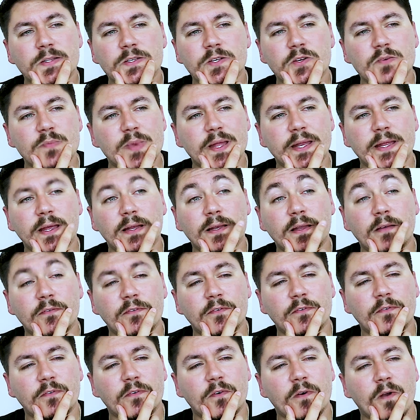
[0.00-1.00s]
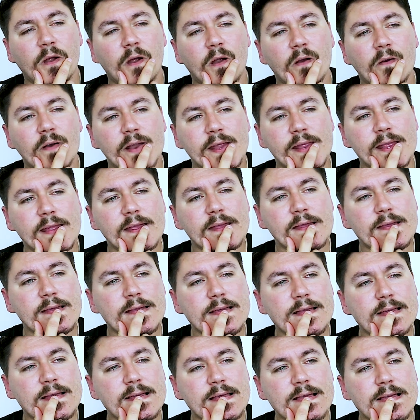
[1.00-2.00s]
Too many. I'd love a Ferrari.
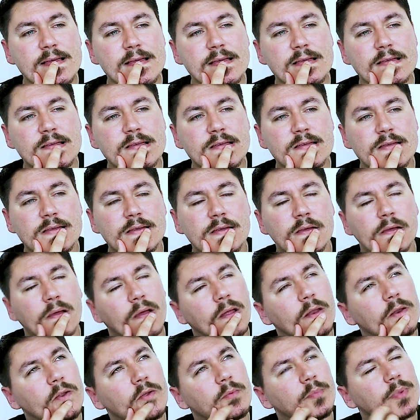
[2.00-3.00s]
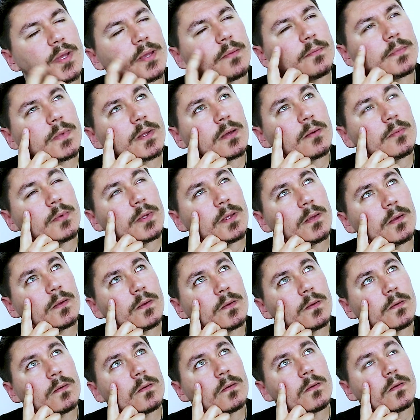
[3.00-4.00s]
A new
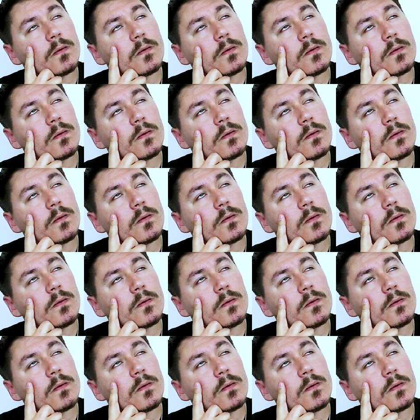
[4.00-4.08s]
BMW.